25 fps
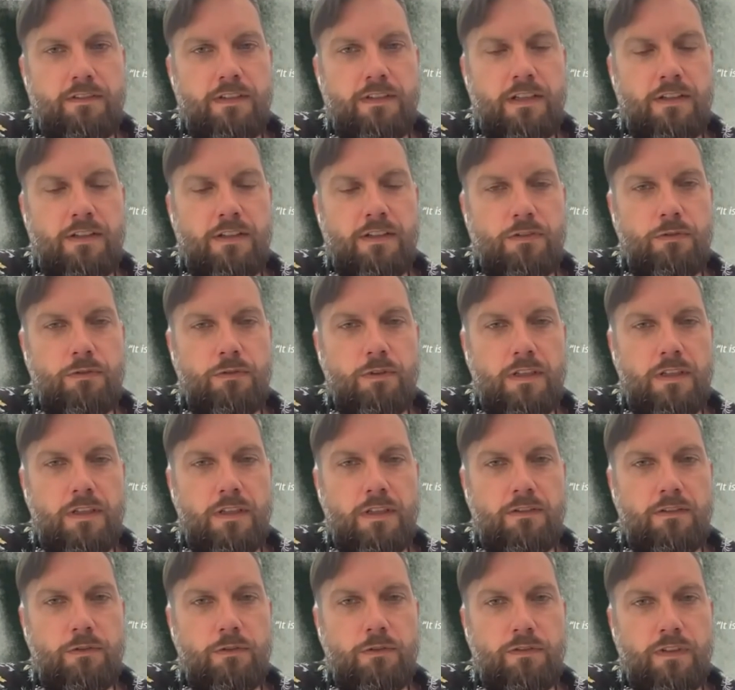tends to
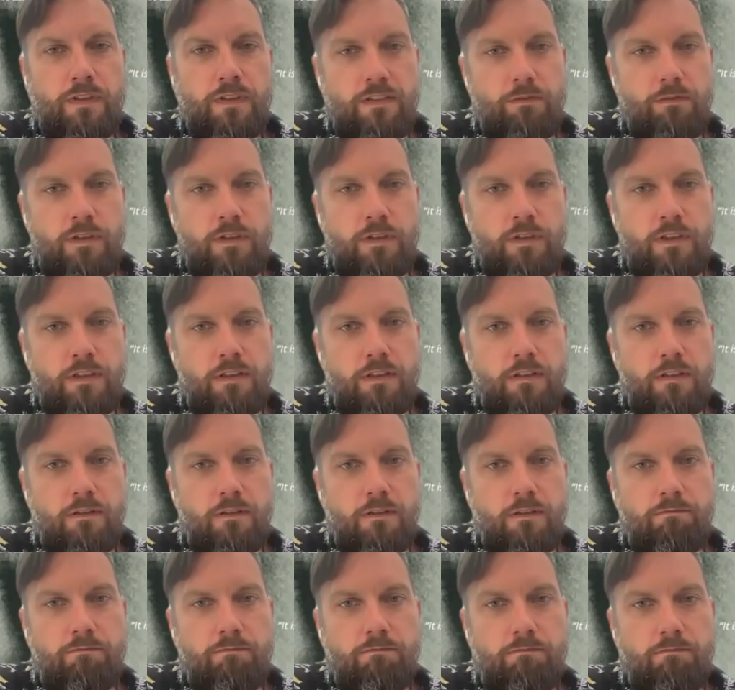lead to that
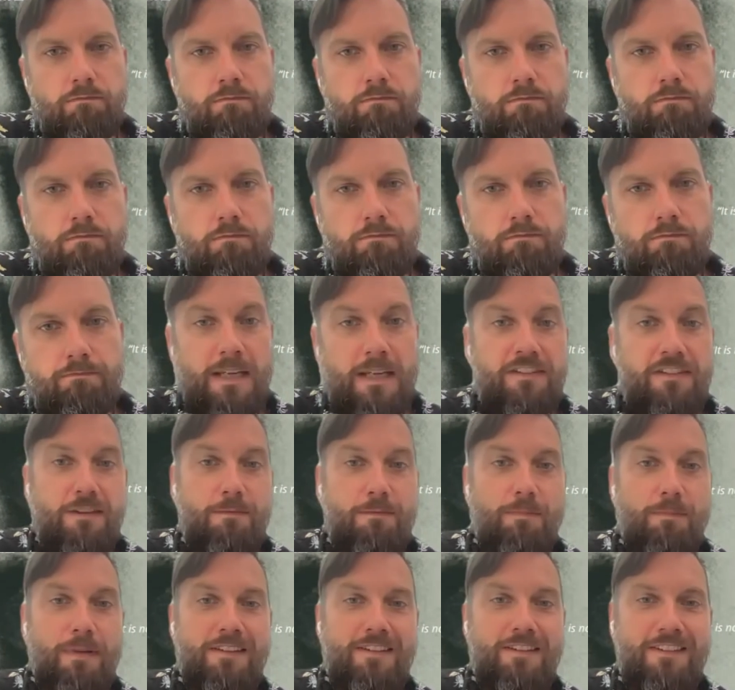we make
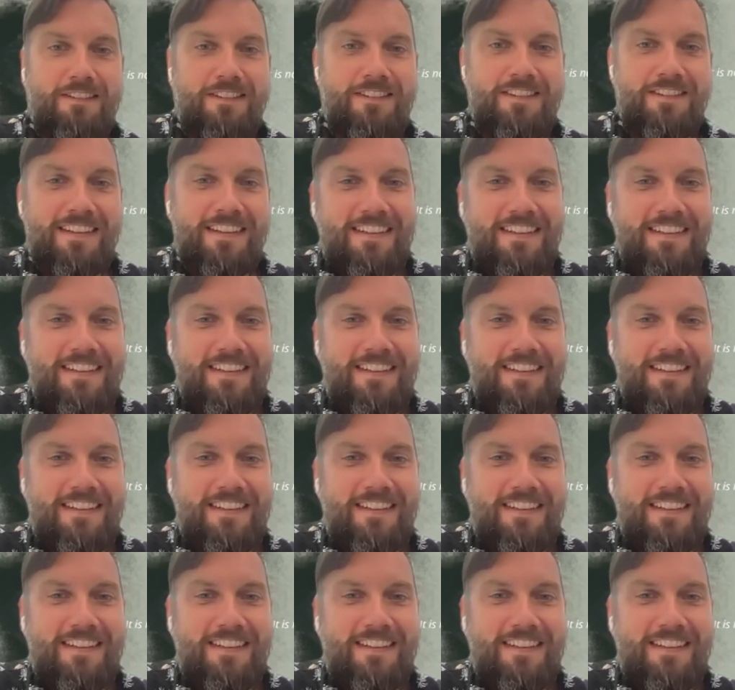some patents.